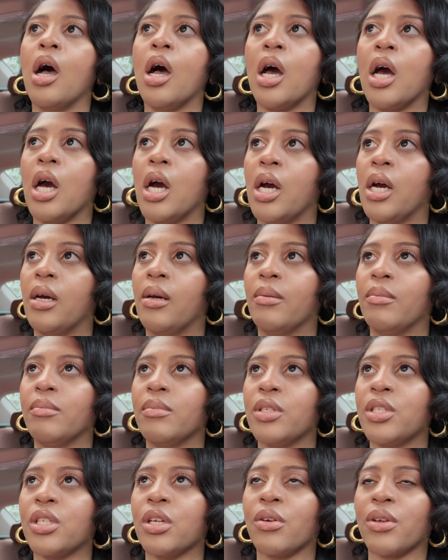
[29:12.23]
um
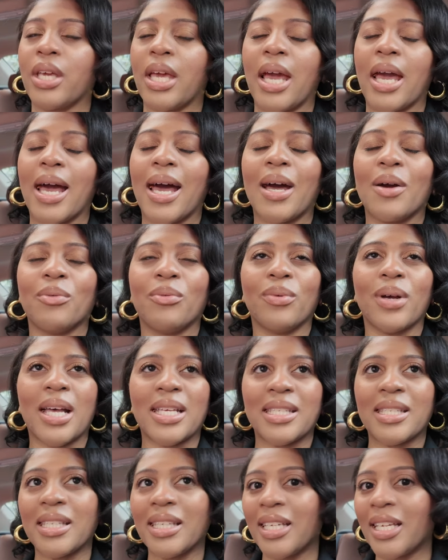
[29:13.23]
so yeah I, I
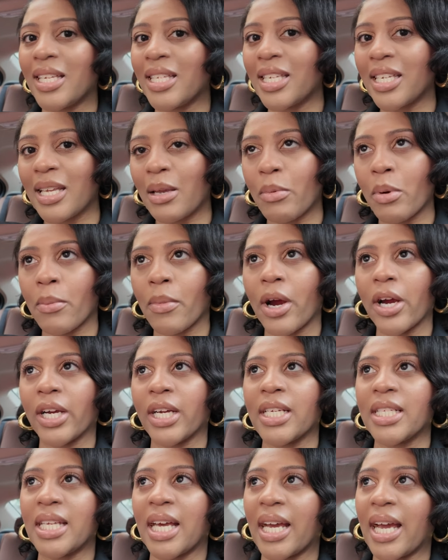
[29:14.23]
slid into Neiman
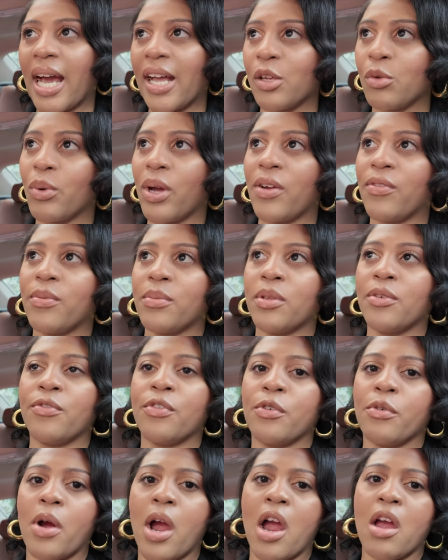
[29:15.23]
Marcus I got away from the
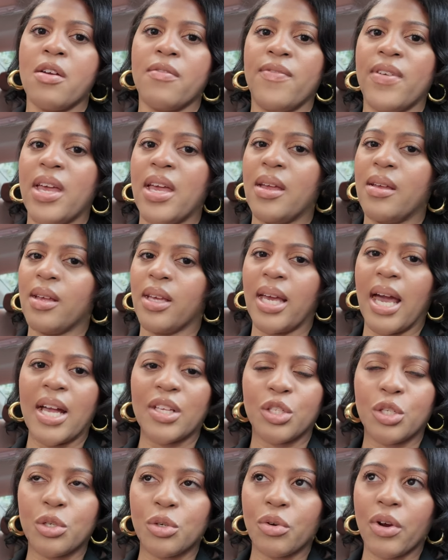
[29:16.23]
Ferrari event it
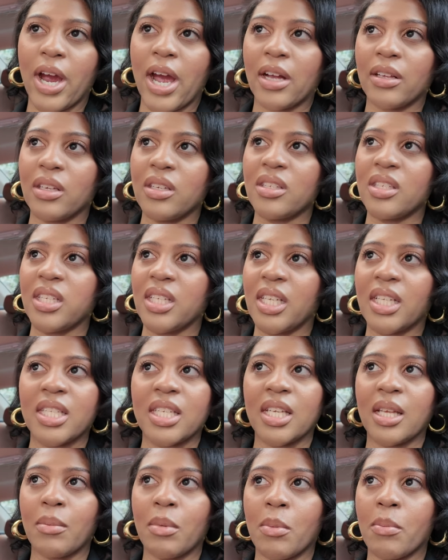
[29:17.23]
got too crowded slid
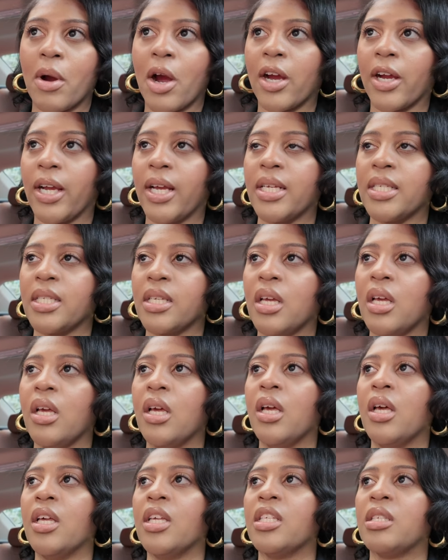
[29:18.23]
into Neiman Marcus
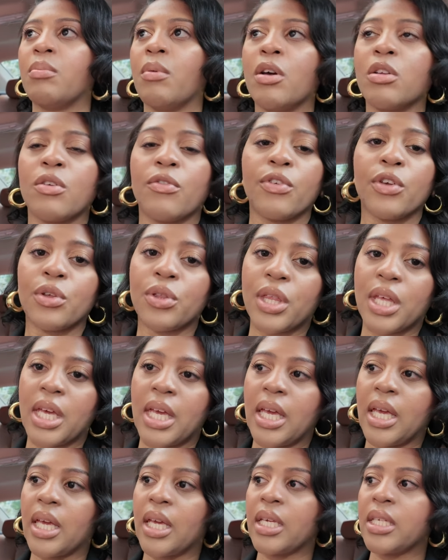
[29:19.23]
smelled a few
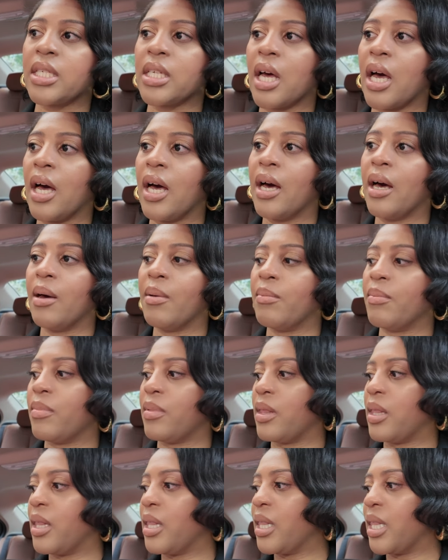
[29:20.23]
things um
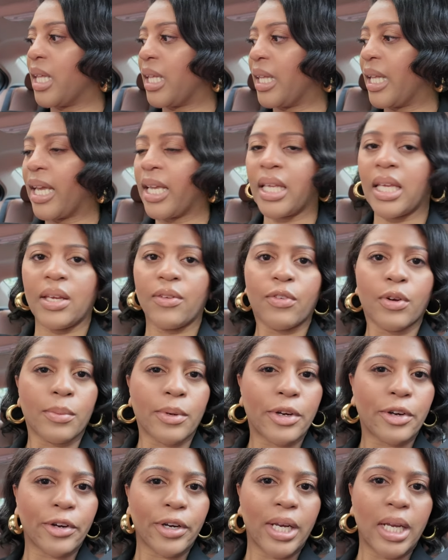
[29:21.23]
the lady
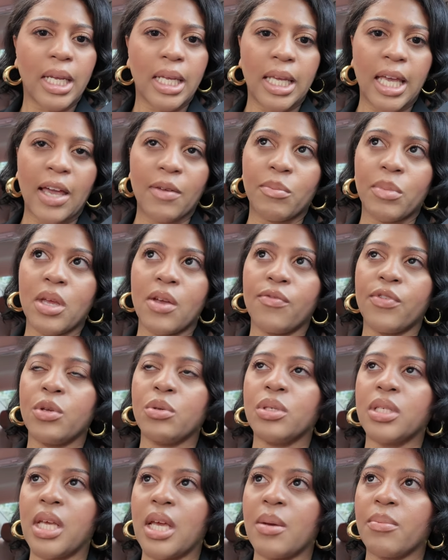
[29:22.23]
from Creed gave me a
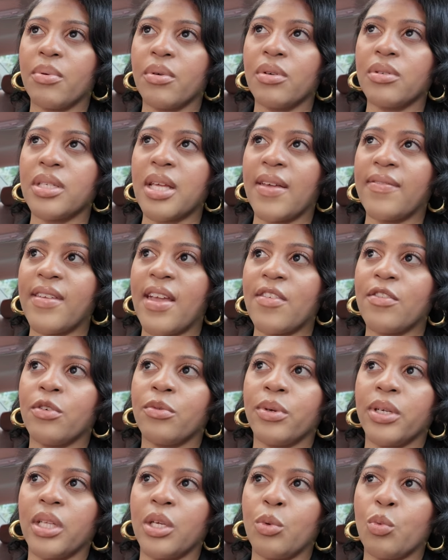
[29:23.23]
few samples I never
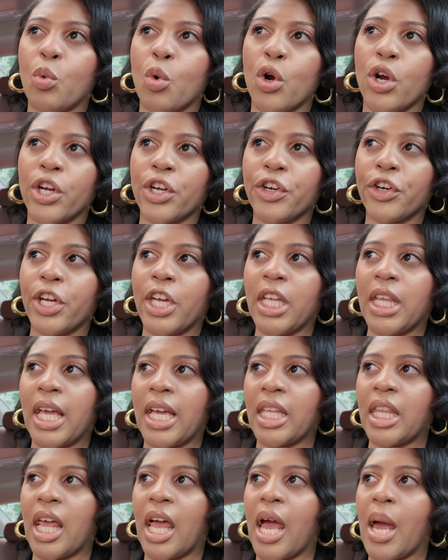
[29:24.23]
really worn Creed
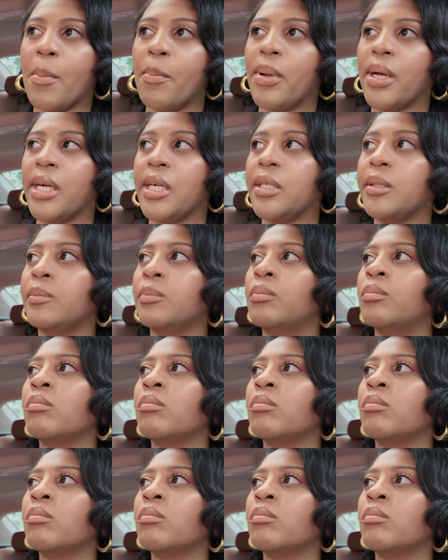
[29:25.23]
like that but